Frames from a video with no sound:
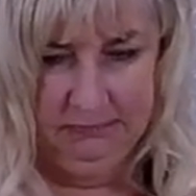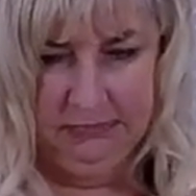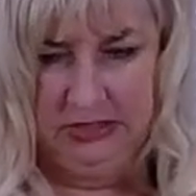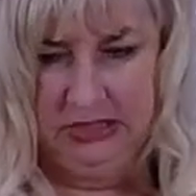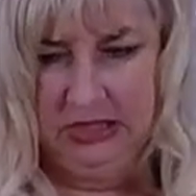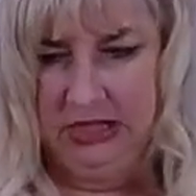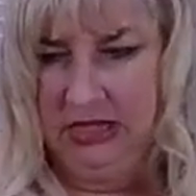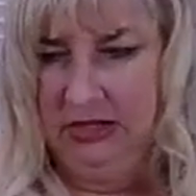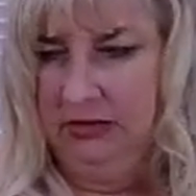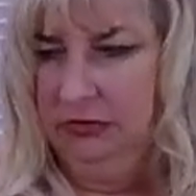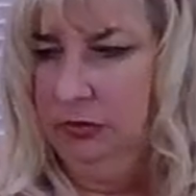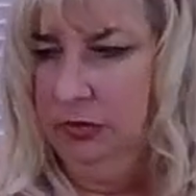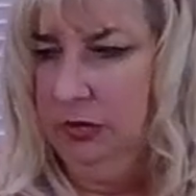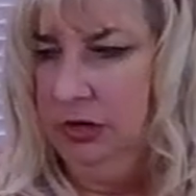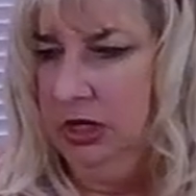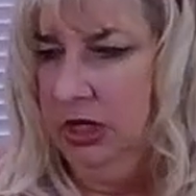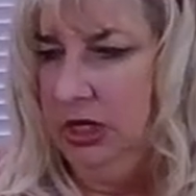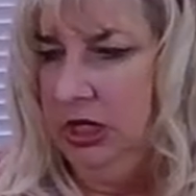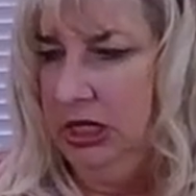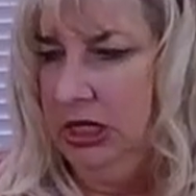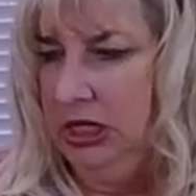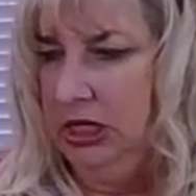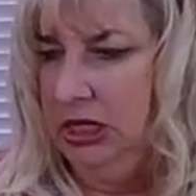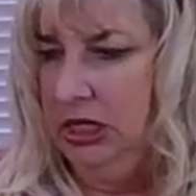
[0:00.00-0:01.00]
this
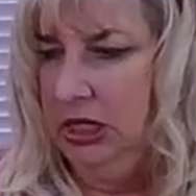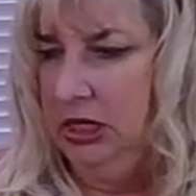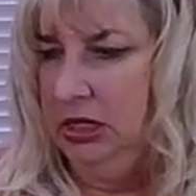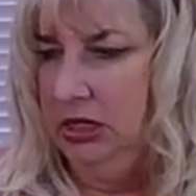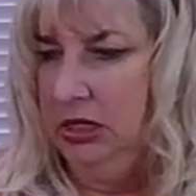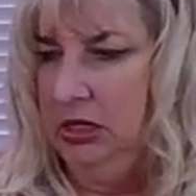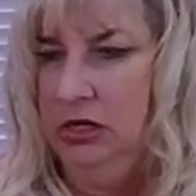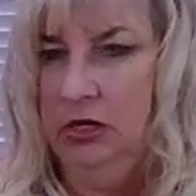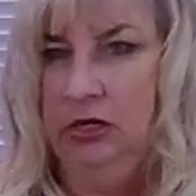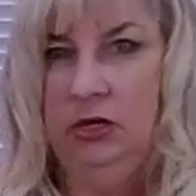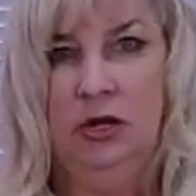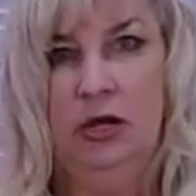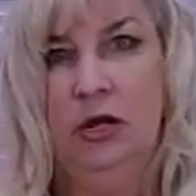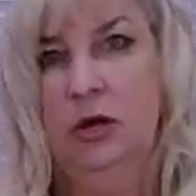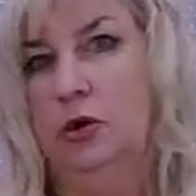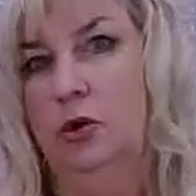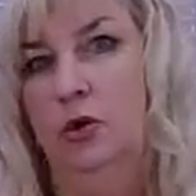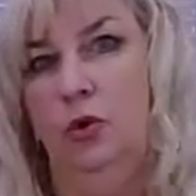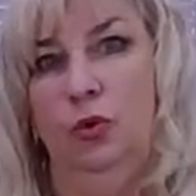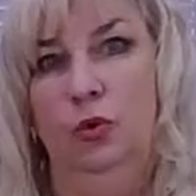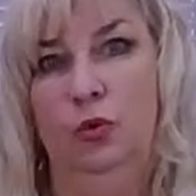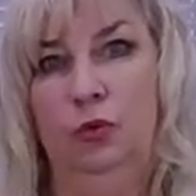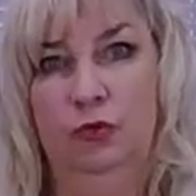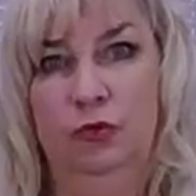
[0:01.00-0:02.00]
one,
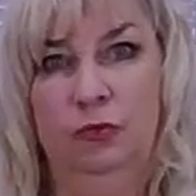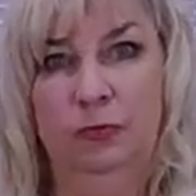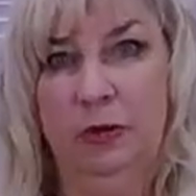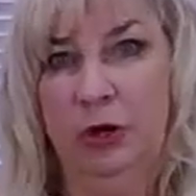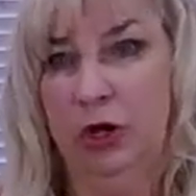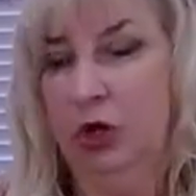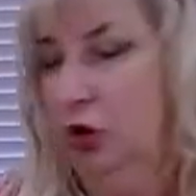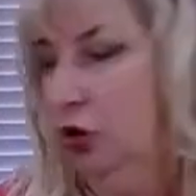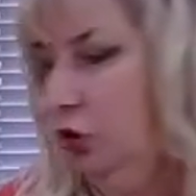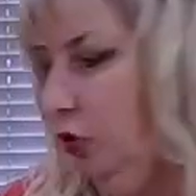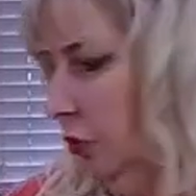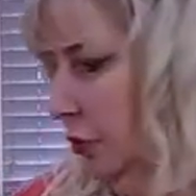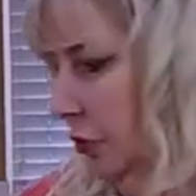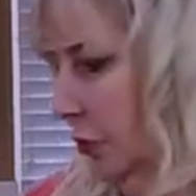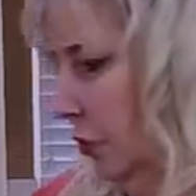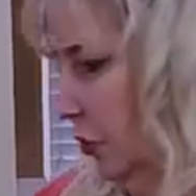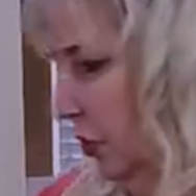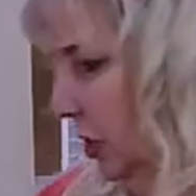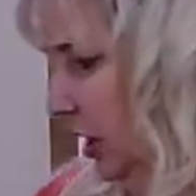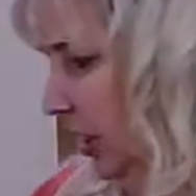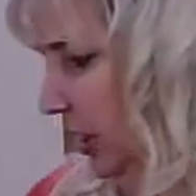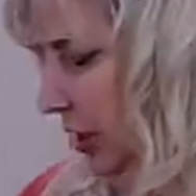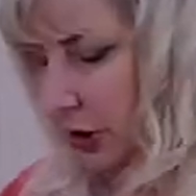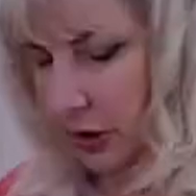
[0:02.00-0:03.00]
no sparkle, no
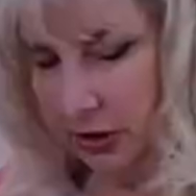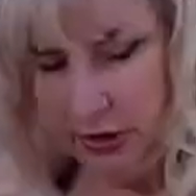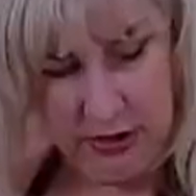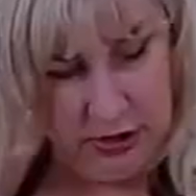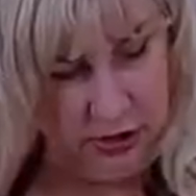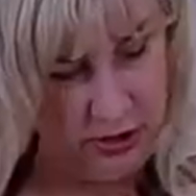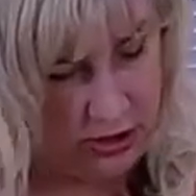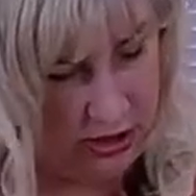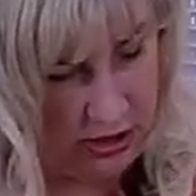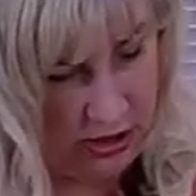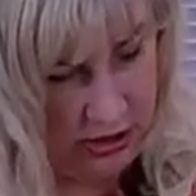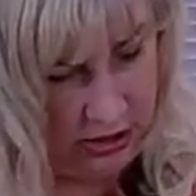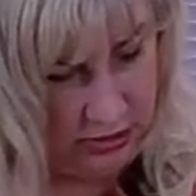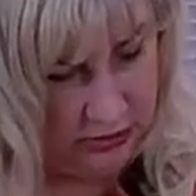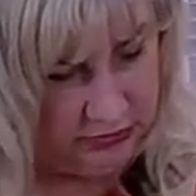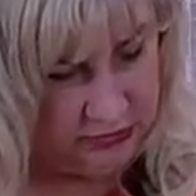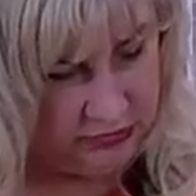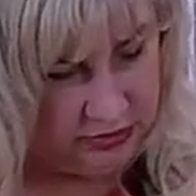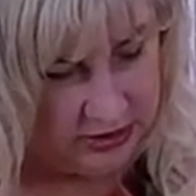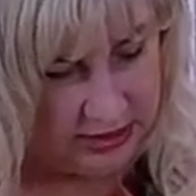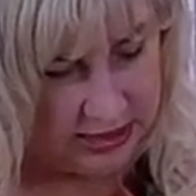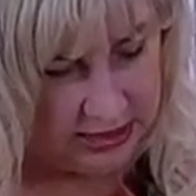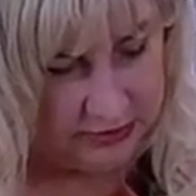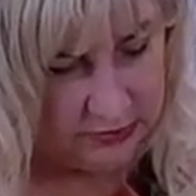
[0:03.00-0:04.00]
glitter. So
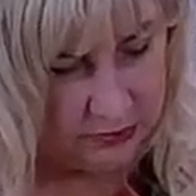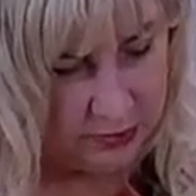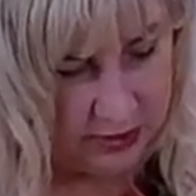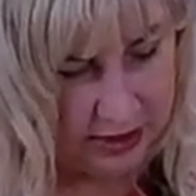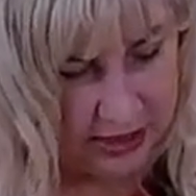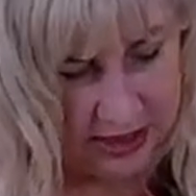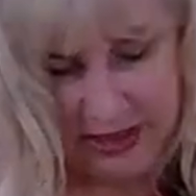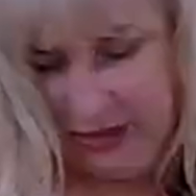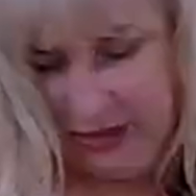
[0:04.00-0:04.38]
that's why